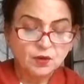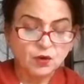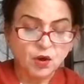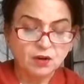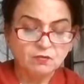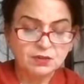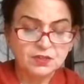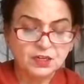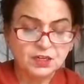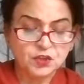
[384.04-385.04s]
Gone
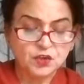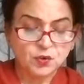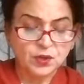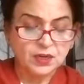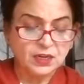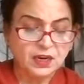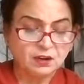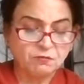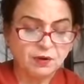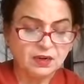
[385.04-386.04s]
was any joy he
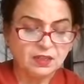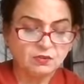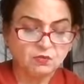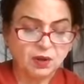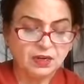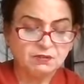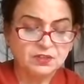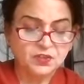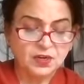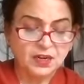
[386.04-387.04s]
had felt that Wali
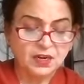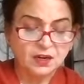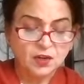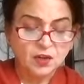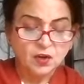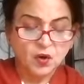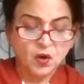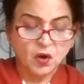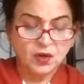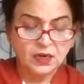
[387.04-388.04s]
was slain,
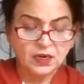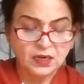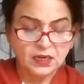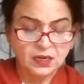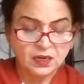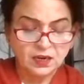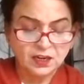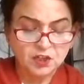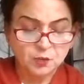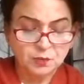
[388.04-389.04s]
gone any eager
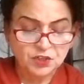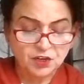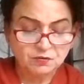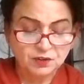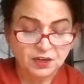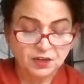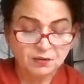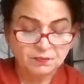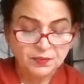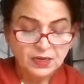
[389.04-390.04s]
anticipation of
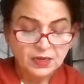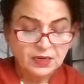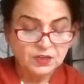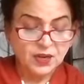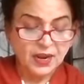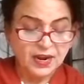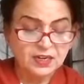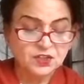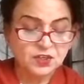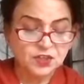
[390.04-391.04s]
kingdom. His
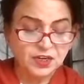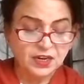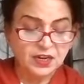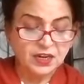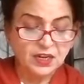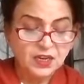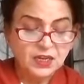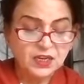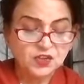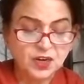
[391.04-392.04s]
hands shaking,
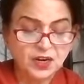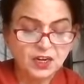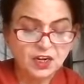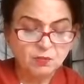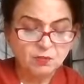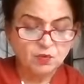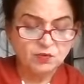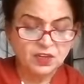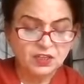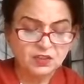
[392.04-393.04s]
he gently
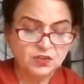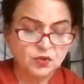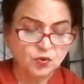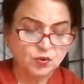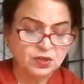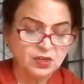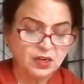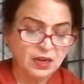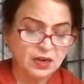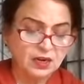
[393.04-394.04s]
removed Indra's golden
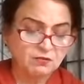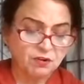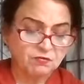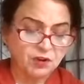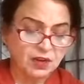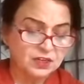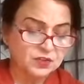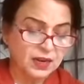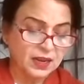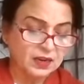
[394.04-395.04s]
garland from
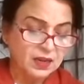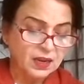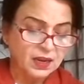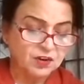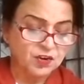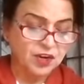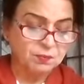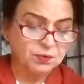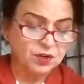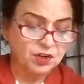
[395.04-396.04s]
Wali's neck and
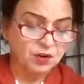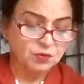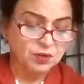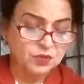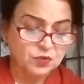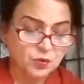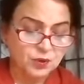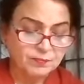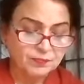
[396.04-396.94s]
draped it around his own.